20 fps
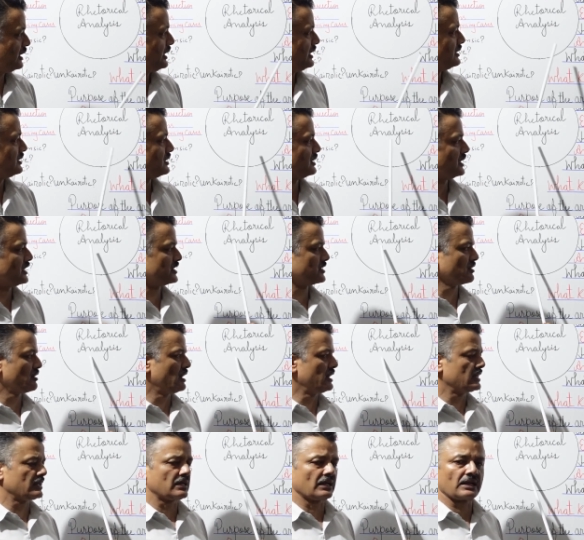in
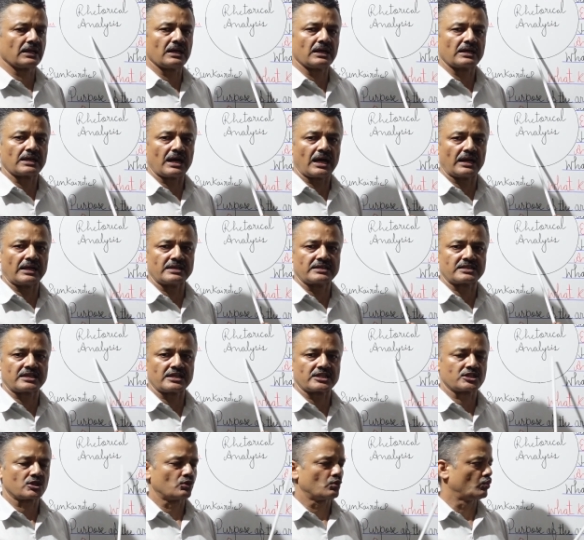rhetorical
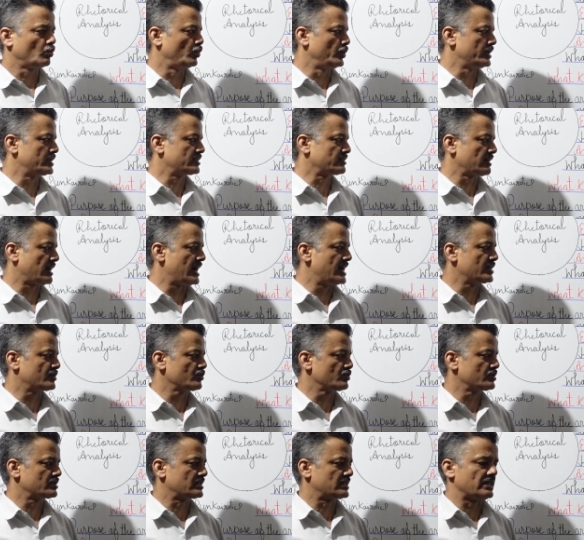analysis, we try
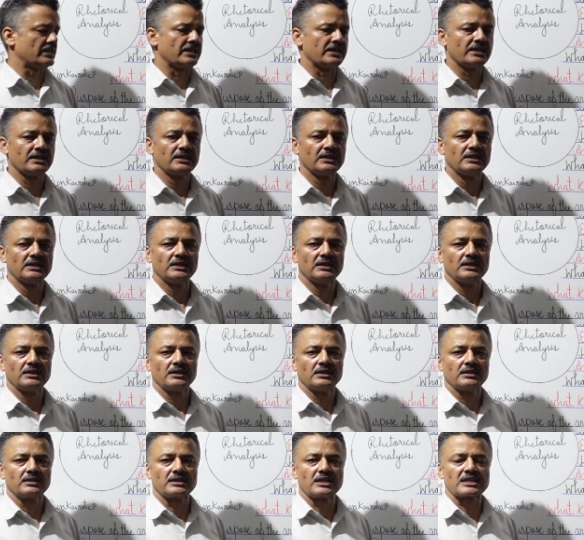to see
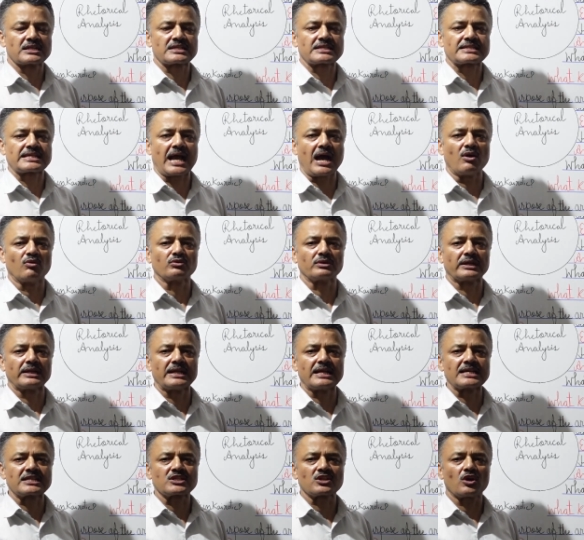the
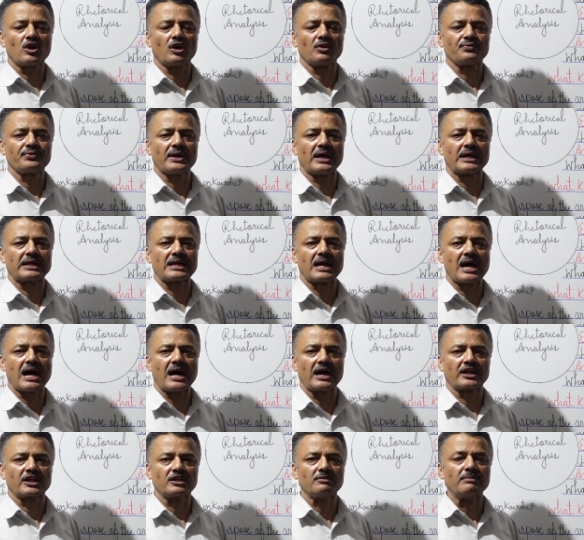soundness of an
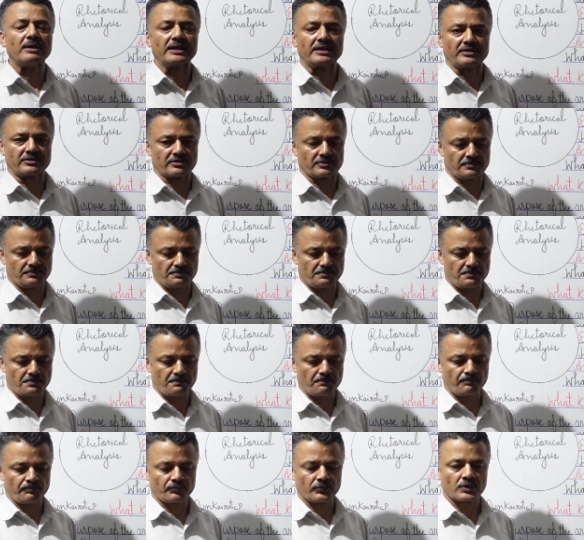argument.
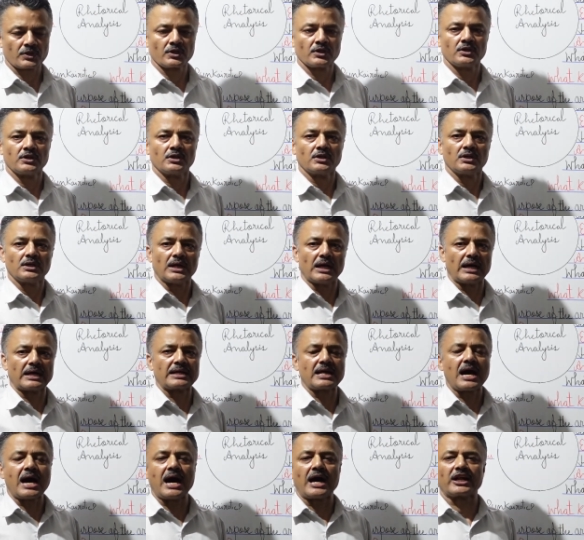An
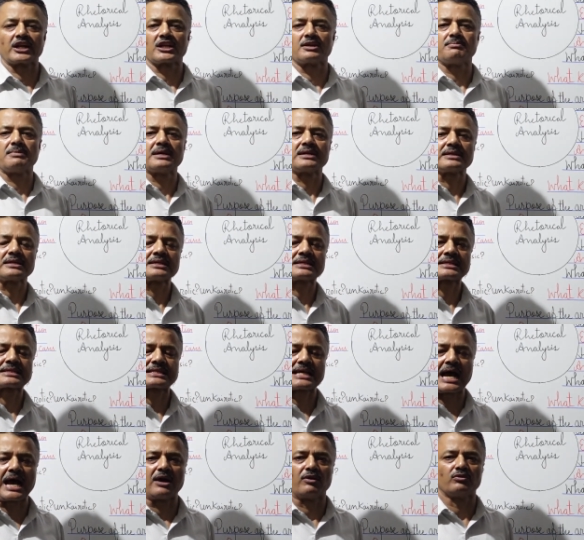argument is
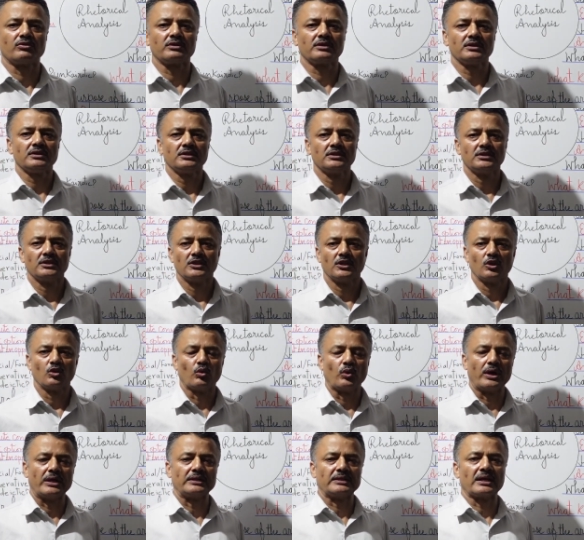sound
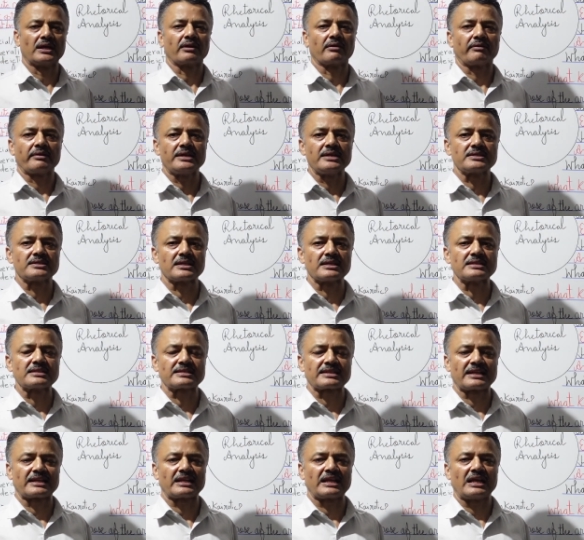when the
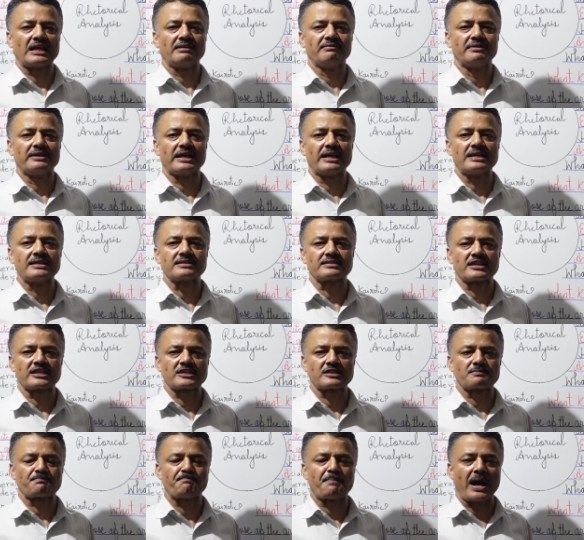reasons and
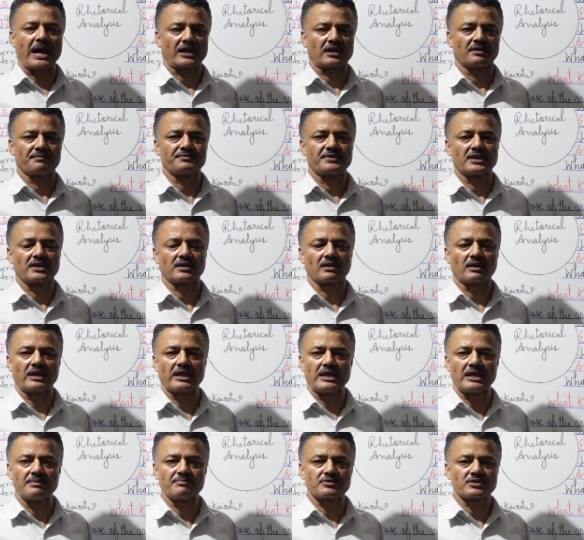evidences back up the
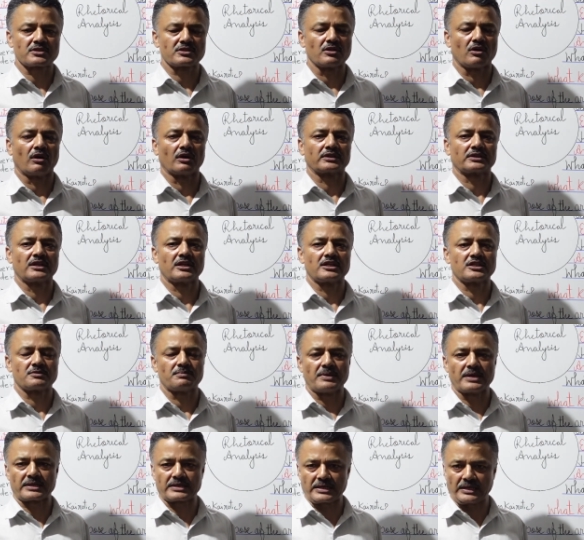claims the author is
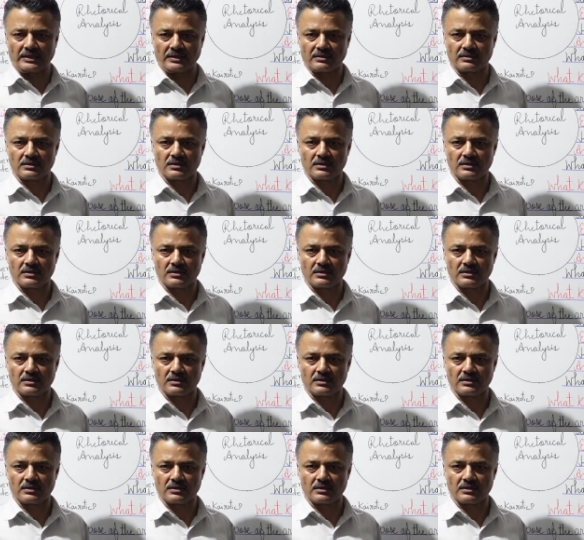making.